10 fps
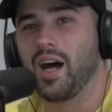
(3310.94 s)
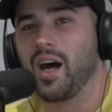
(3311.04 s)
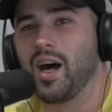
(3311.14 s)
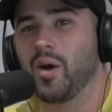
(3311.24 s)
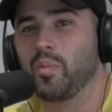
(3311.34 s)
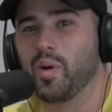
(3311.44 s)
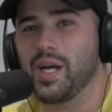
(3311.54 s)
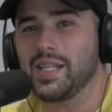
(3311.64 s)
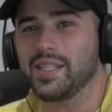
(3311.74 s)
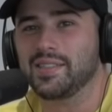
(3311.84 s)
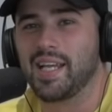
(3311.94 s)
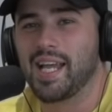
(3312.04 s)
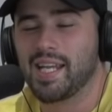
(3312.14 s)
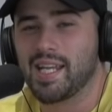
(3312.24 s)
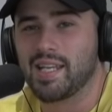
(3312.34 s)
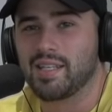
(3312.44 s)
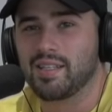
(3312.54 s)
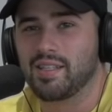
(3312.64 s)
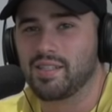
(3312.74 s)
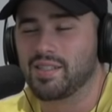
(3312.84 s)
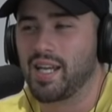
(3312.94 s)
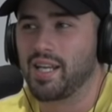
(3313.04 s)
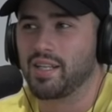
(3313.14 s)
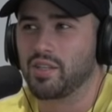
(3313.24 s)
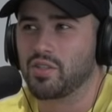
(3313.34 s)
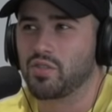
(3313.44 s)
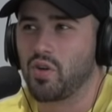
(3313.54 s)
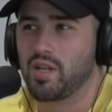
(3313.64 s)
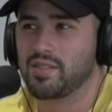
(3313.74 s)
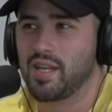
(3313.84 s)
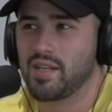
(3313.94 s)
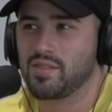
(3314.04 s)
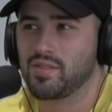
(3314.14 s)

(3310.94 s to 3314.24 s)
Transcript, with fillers: Uh, but Danny is getting a stress test